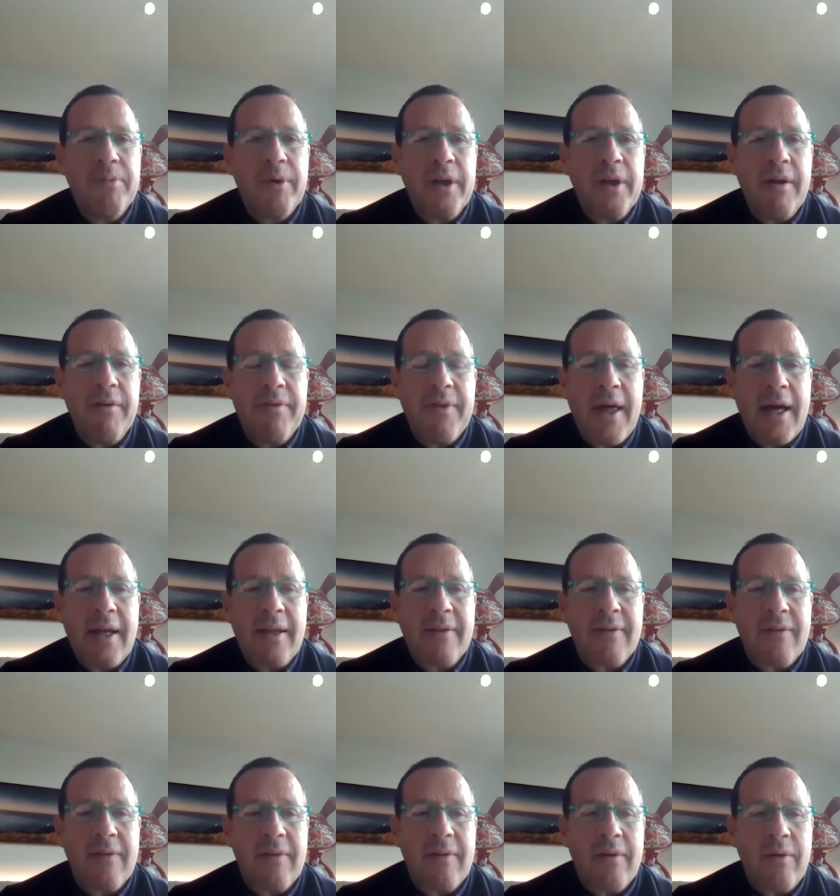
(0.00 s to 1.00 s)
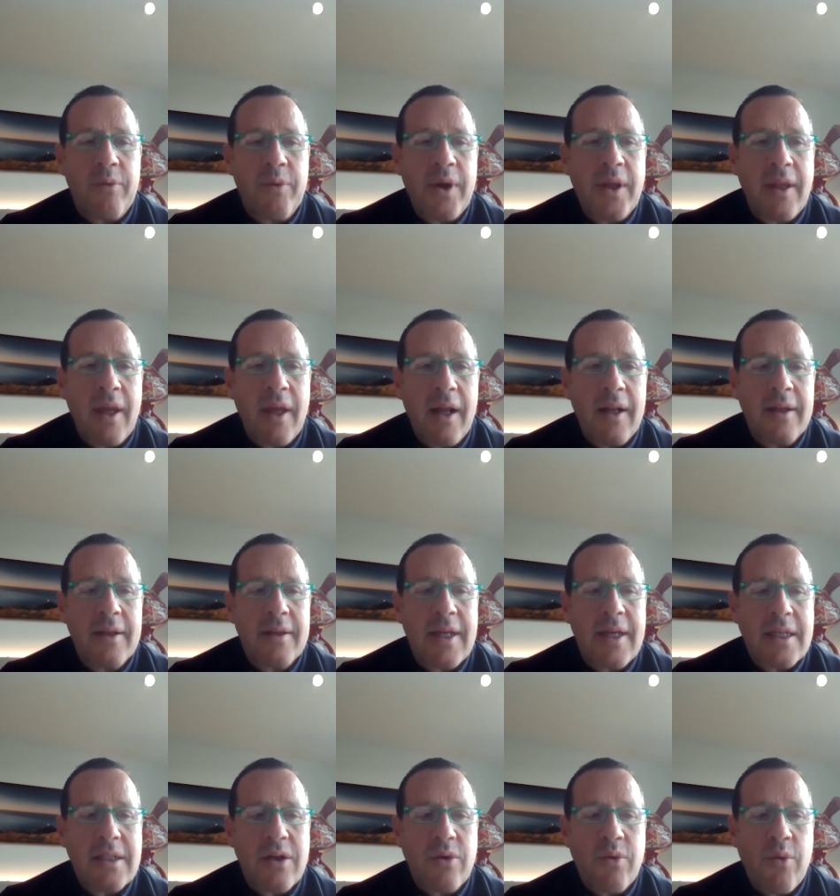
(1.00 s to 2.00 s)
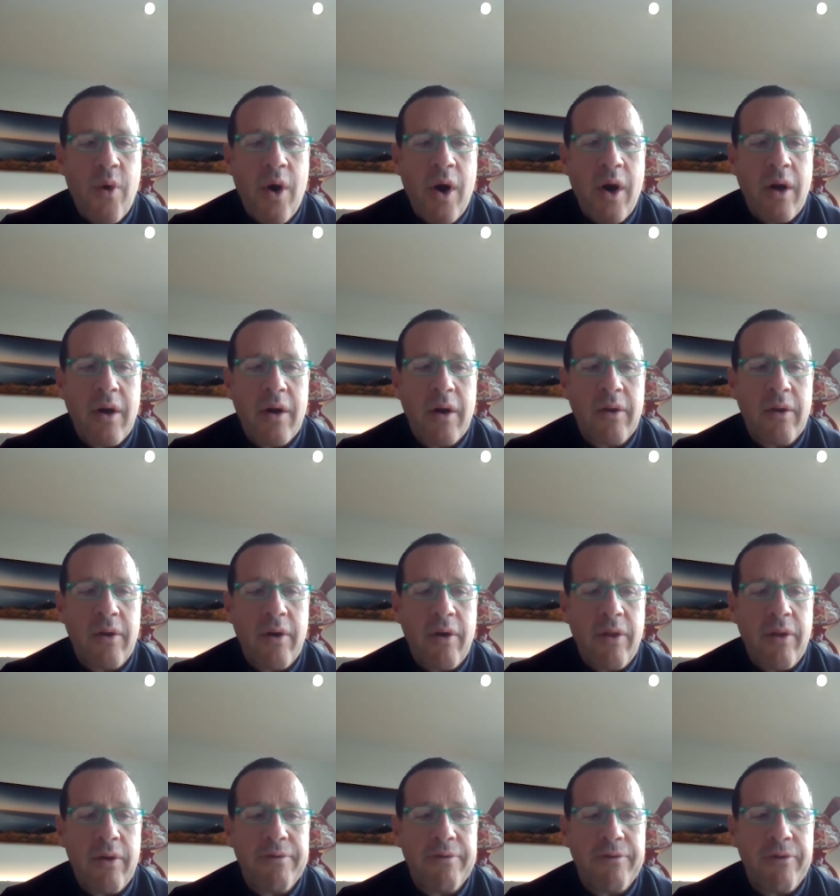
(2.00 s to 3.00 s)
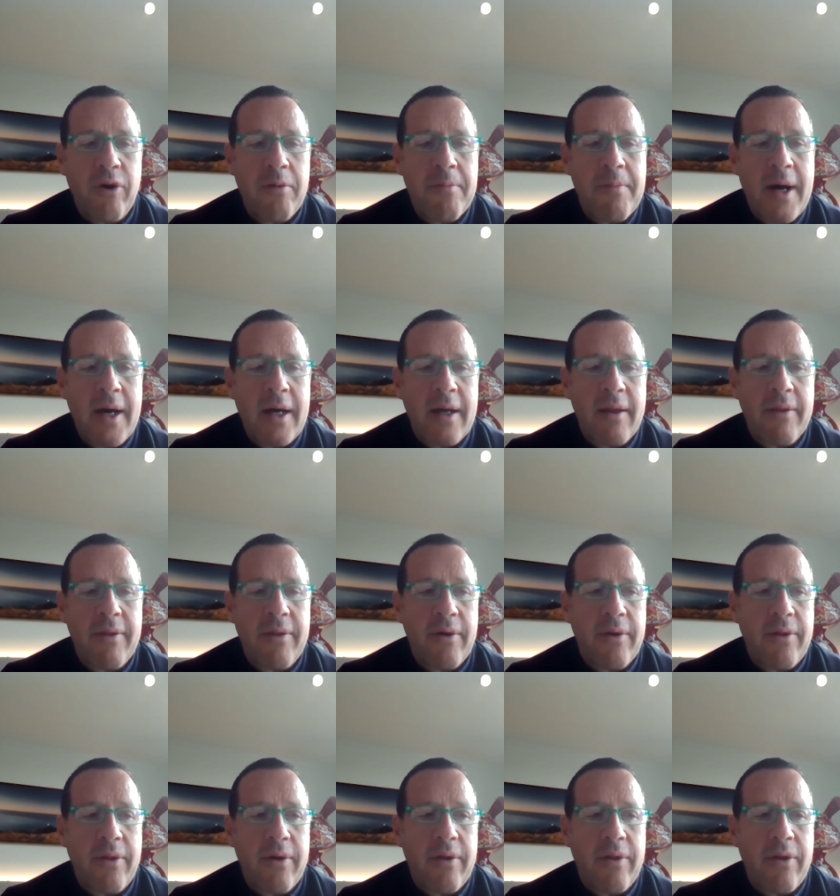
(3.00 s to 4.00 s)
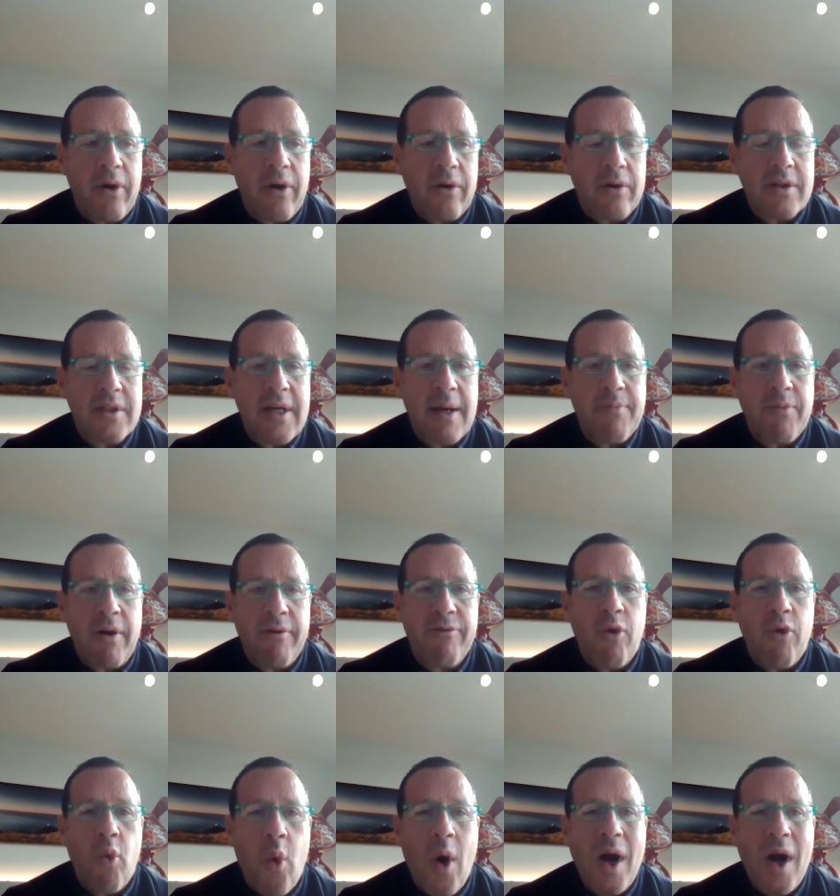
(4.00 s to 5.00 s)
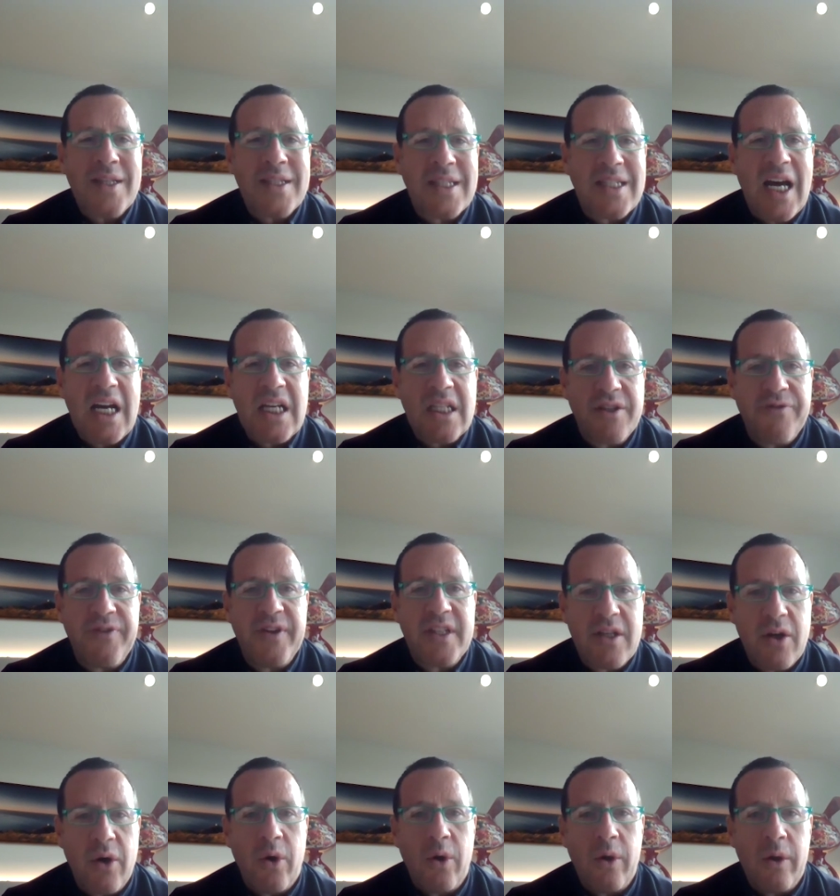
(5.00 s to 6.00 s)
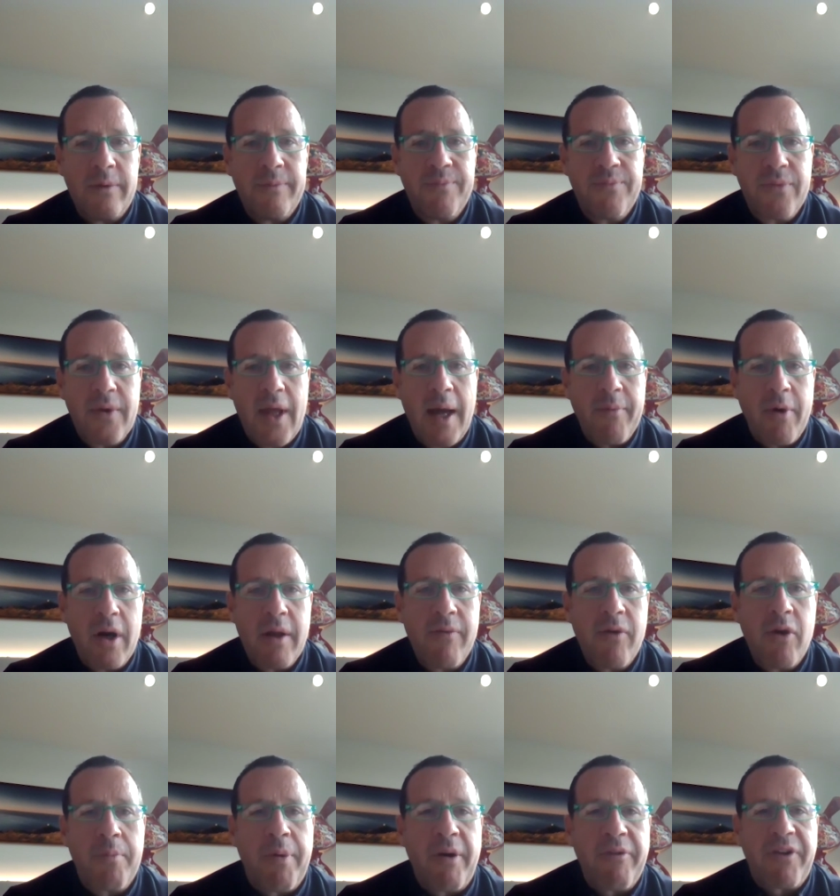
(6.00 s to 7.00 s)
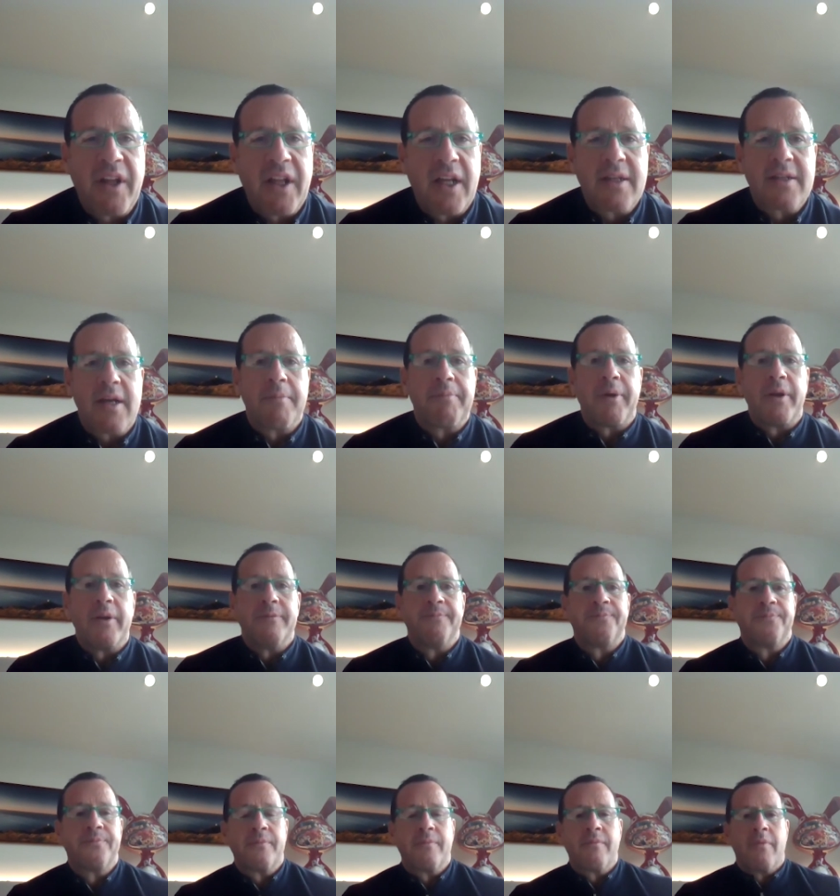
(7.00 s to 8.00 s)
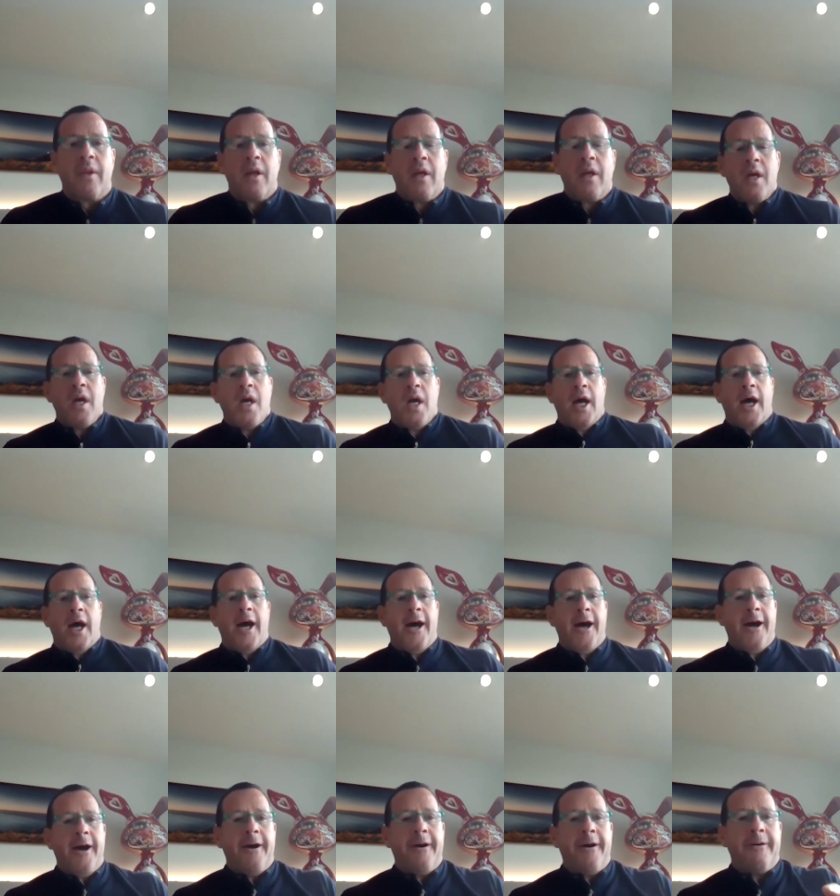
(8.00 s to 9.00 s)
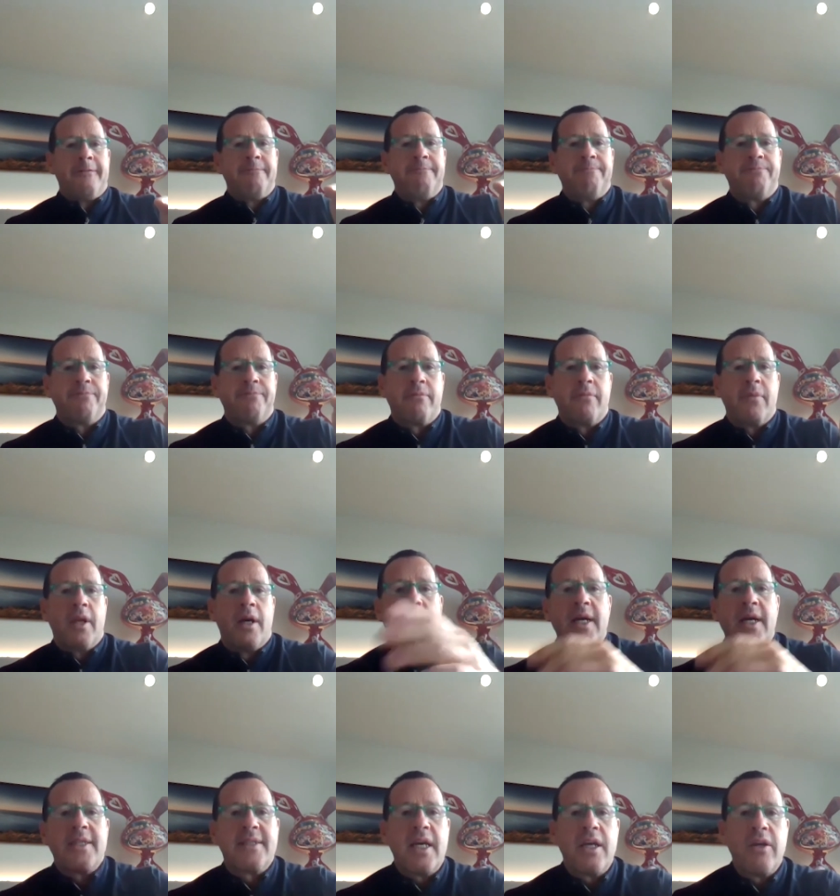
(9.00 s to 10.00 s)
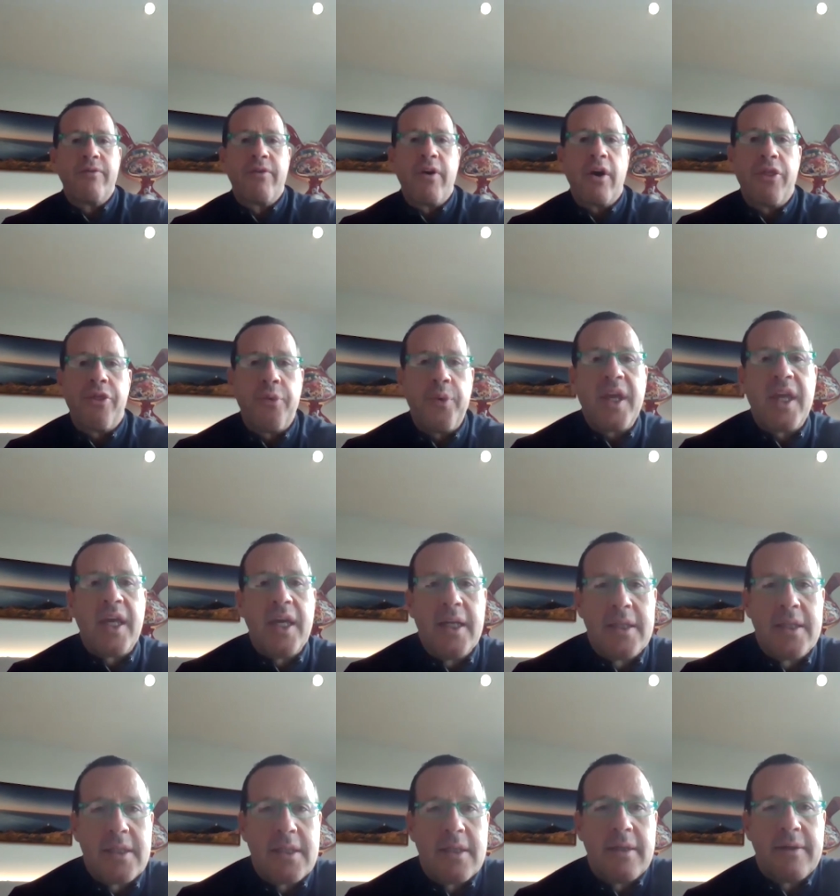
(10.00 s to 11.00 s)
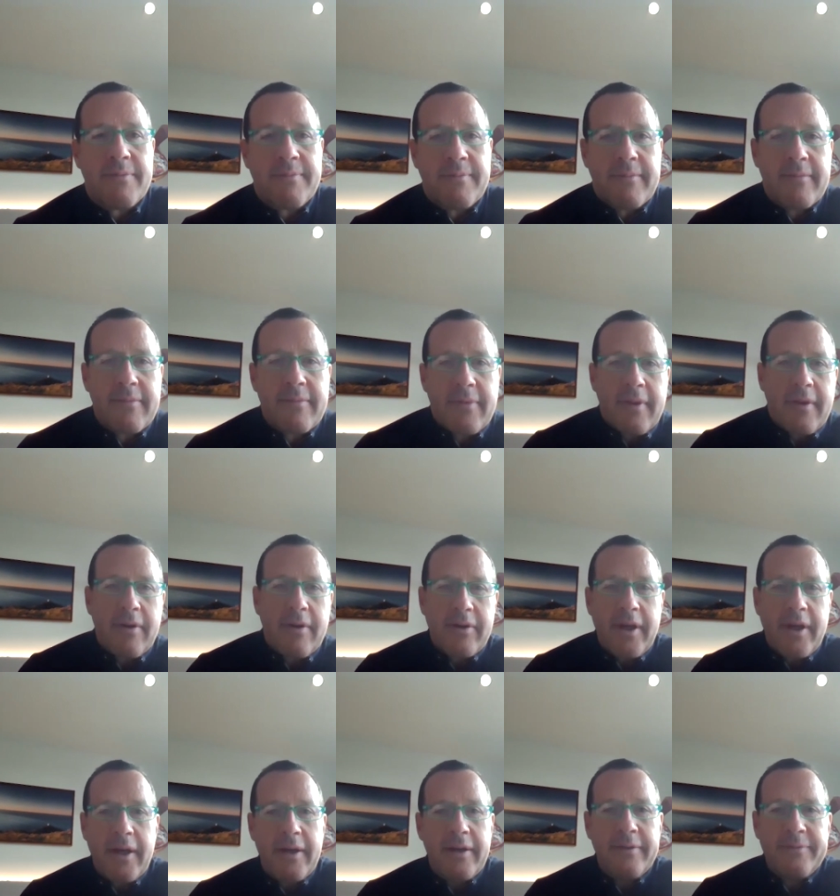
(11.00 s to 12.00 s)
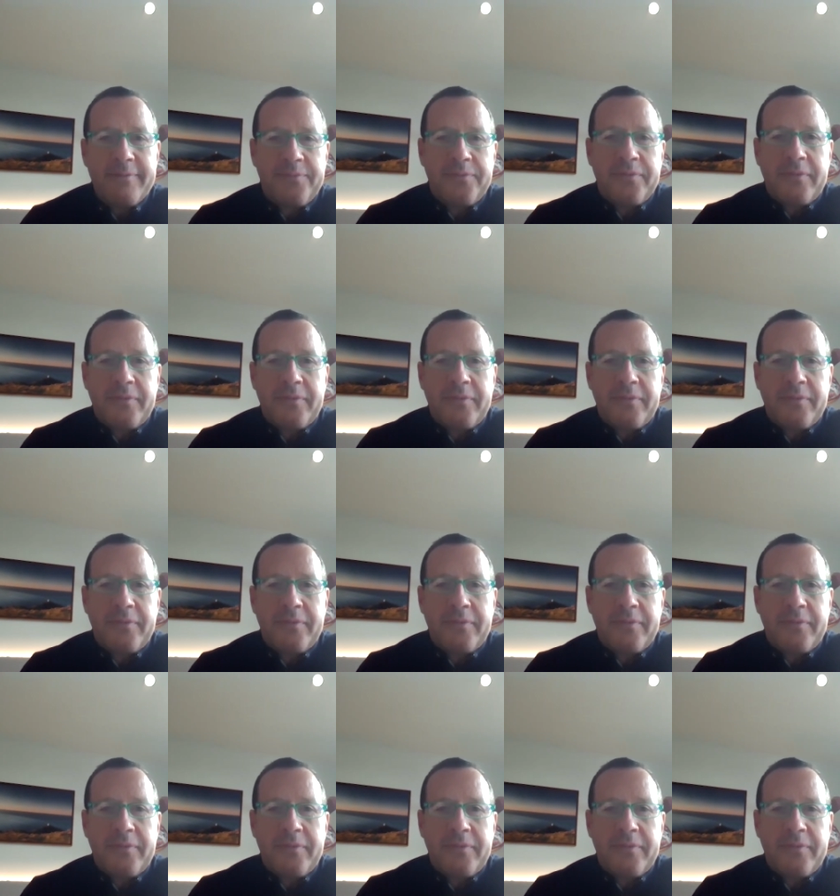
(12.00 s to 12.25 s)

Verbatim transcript: believe that retail doesn't work under the format the, the, the concept of one size fits all i'm going to give you a perfect example uh, let's say you've got three kids okay